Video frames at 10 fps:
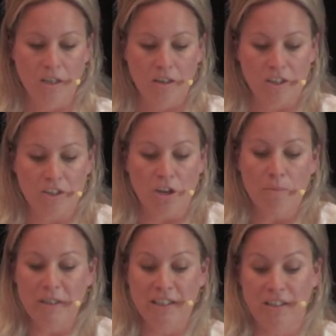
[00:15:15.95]
The
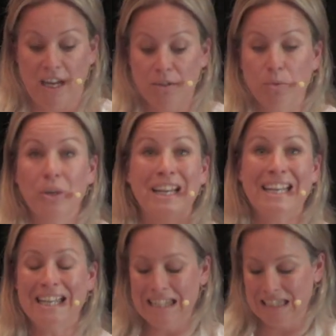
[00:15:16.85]
psalmist, as we'll
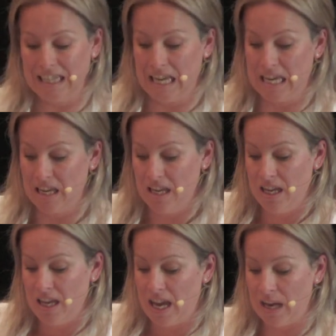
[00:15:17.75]
clearly see,
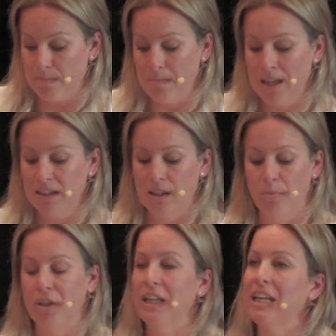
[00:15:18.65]
had met
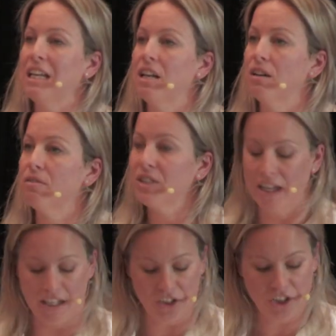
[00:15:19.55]
someone he loved
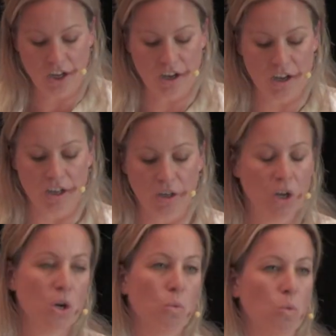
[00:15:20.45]
and in turn
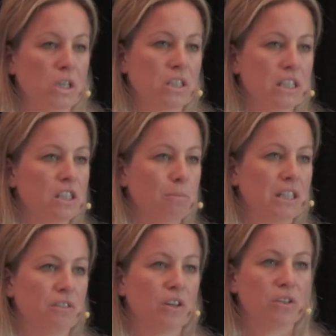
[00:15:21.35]
wanted to be
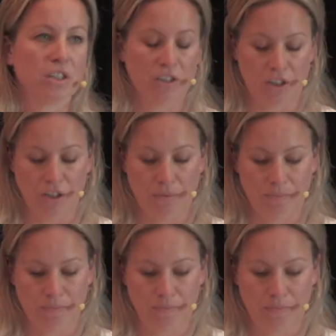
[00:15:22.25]
devoted to.
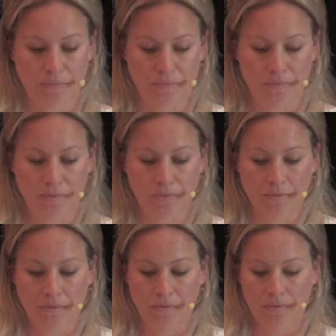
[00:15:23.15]

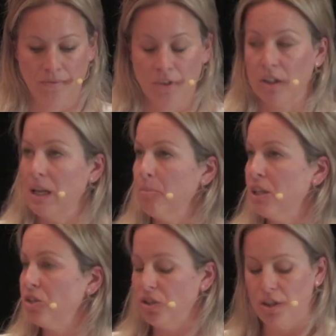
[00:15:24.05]
So let me
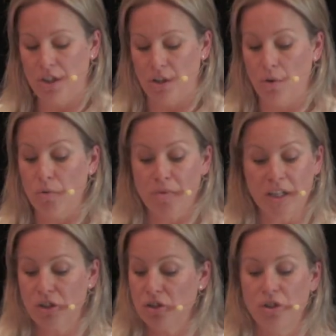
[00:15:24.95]
introduce you or
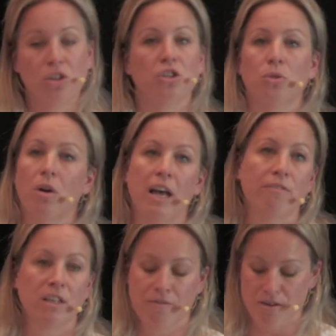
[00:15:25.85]
reintroduce you to our
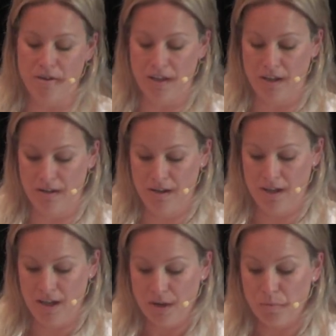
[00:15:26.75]
Heavenly Father.
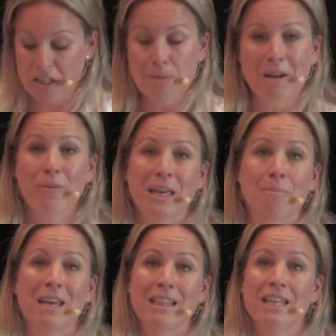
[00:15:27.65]
Read about
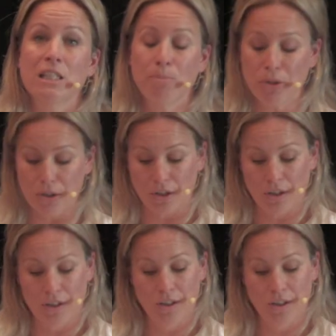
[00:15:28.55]
him in this book.